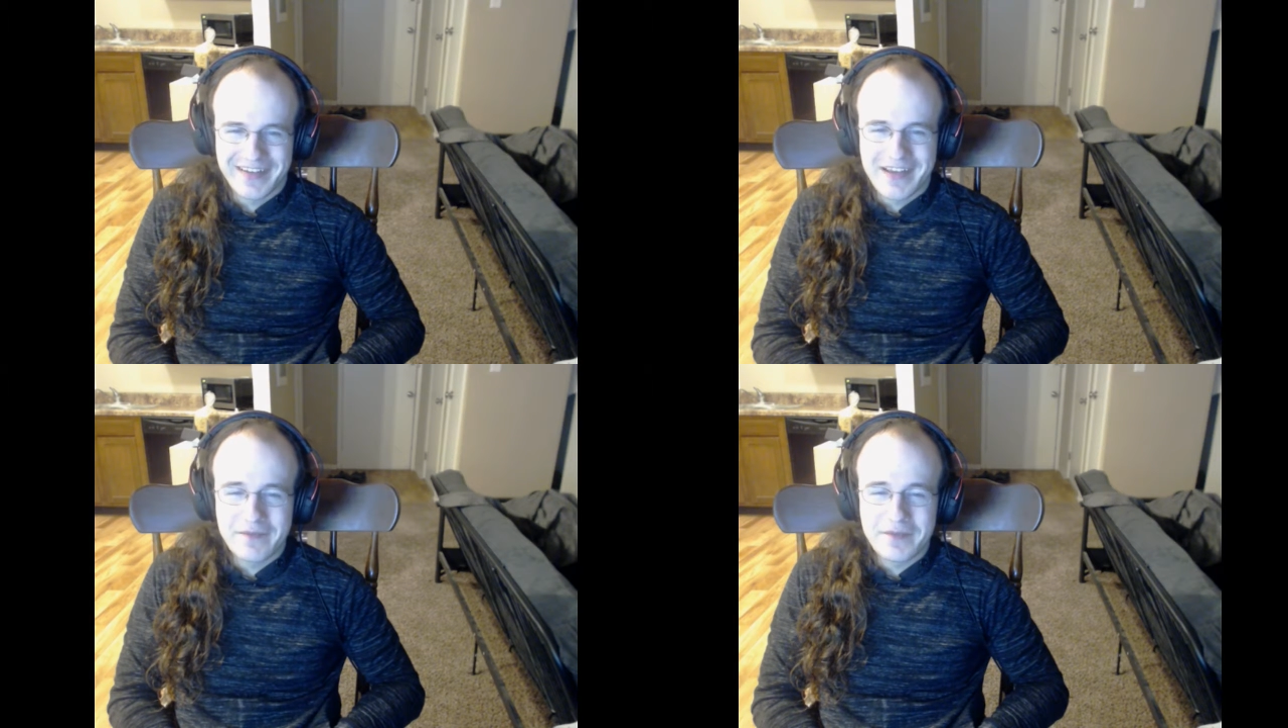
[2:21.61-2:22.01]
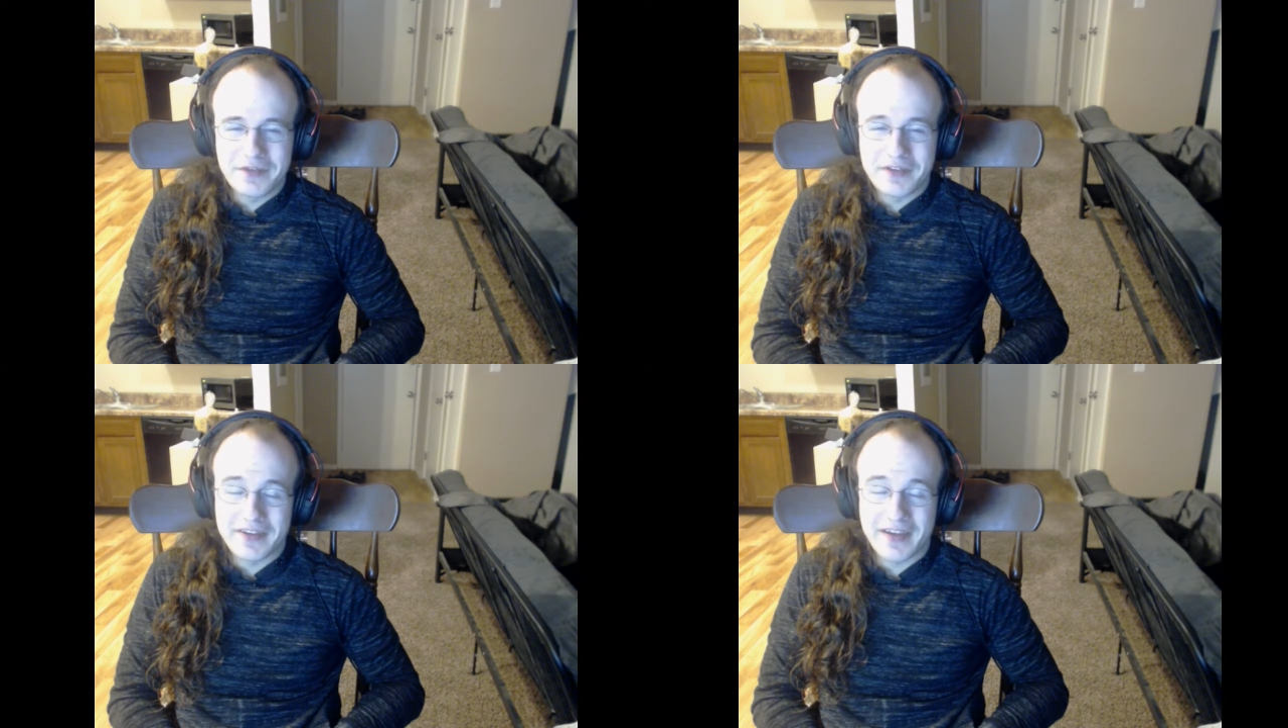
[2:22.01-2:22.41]
I haven't been
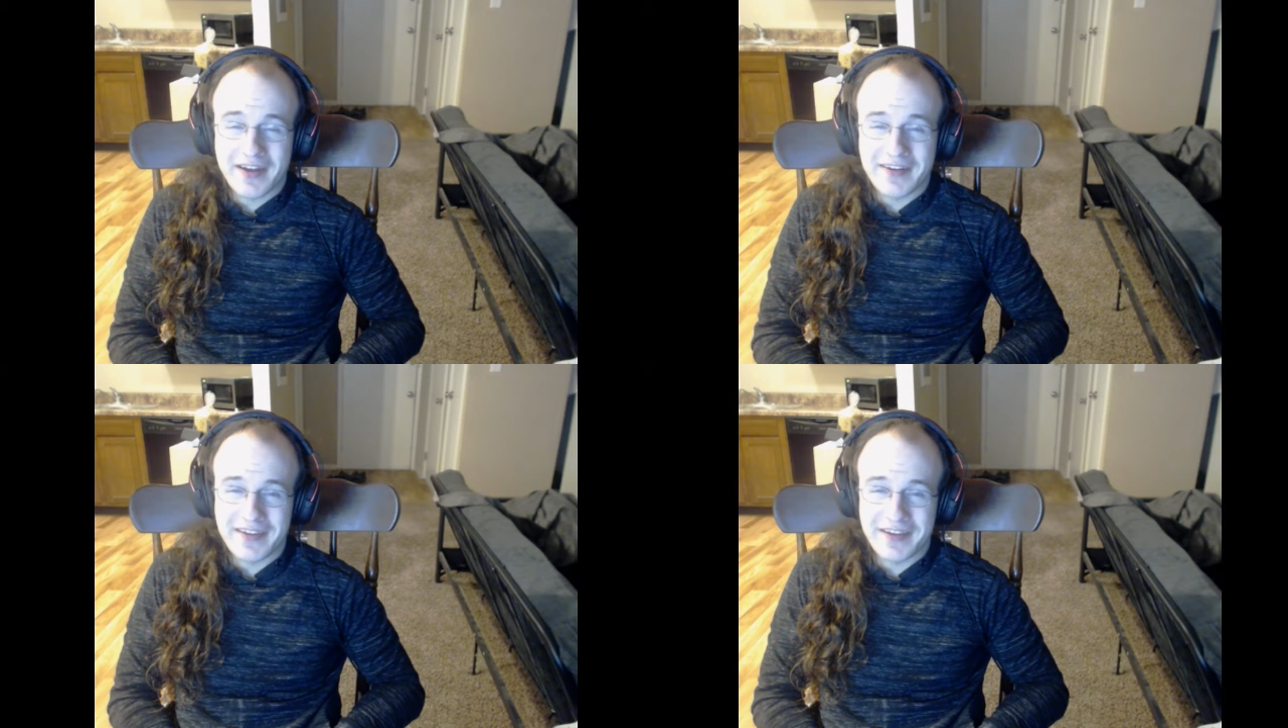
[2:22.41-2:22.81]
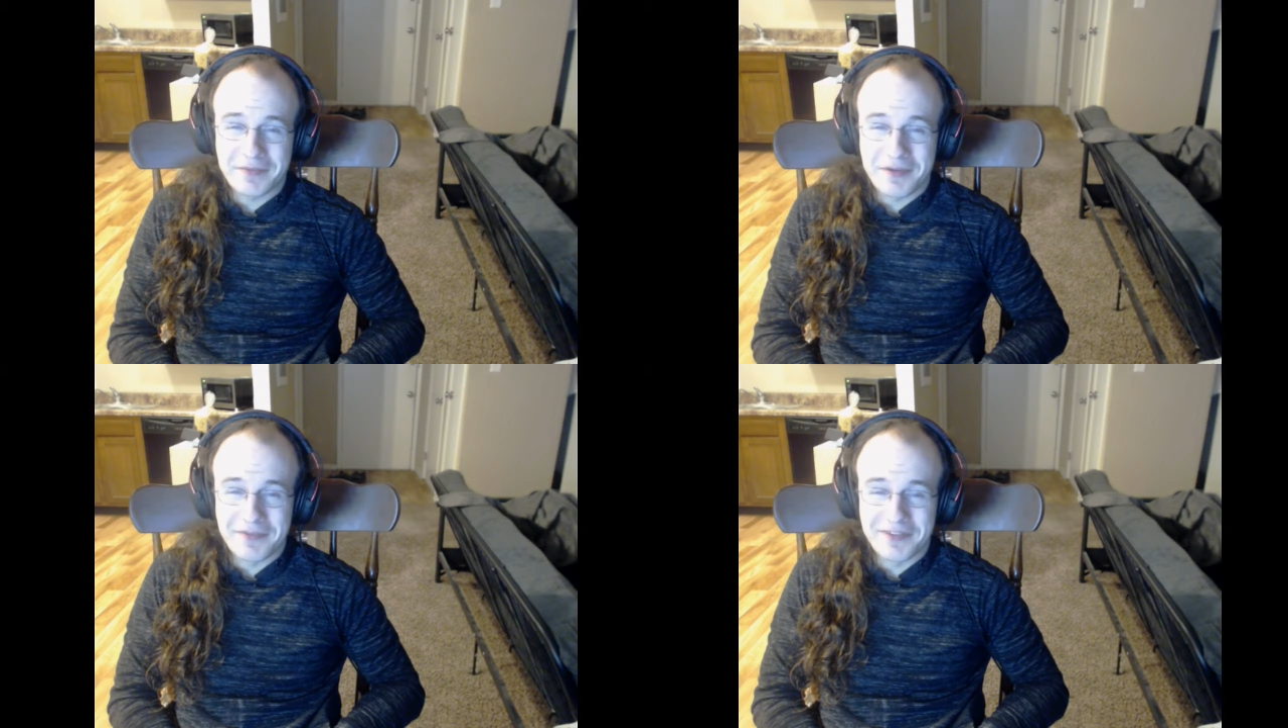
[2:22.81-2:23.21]
using God yet,
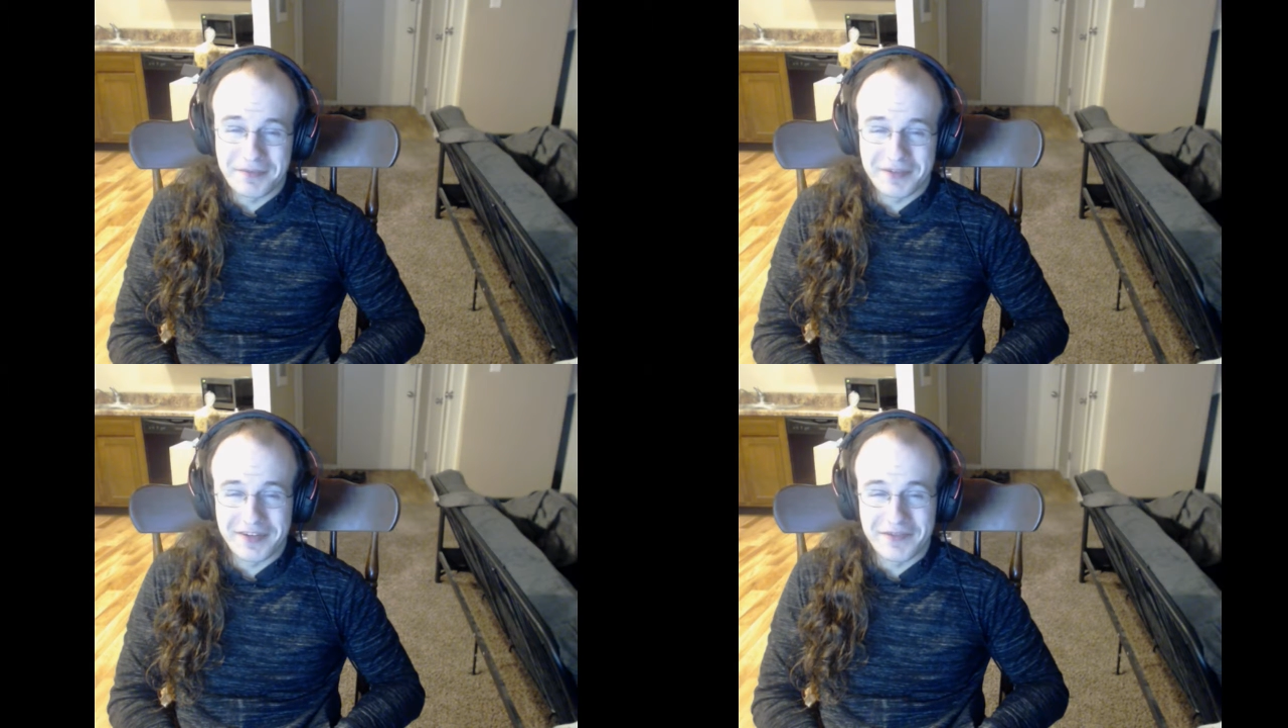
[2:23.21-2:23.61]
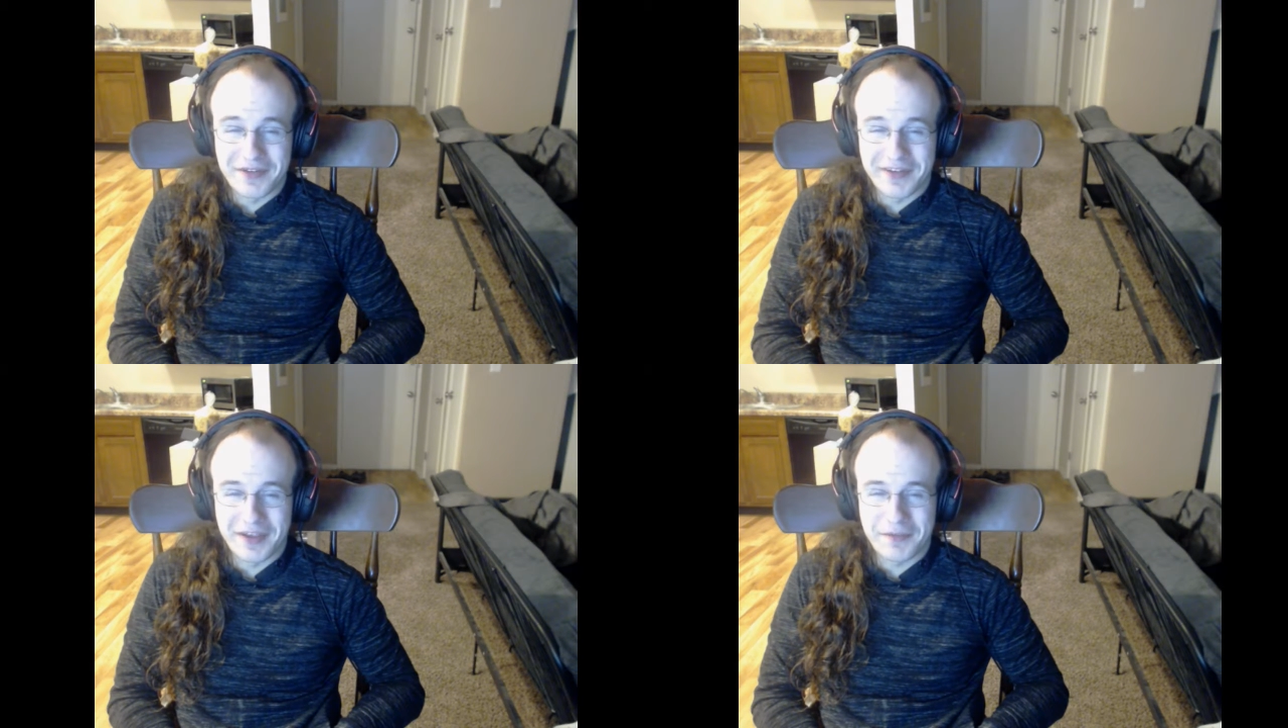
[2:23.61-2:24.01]
I've been tempted to a
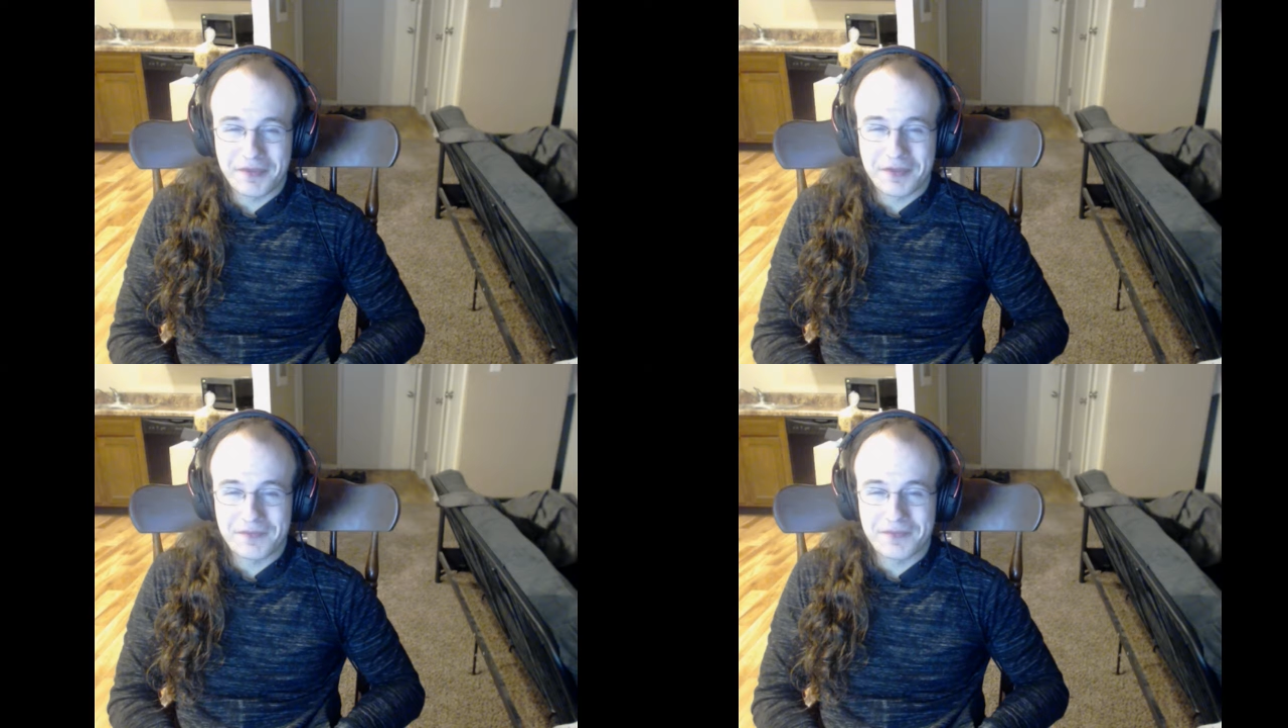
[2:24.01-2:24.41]
few times.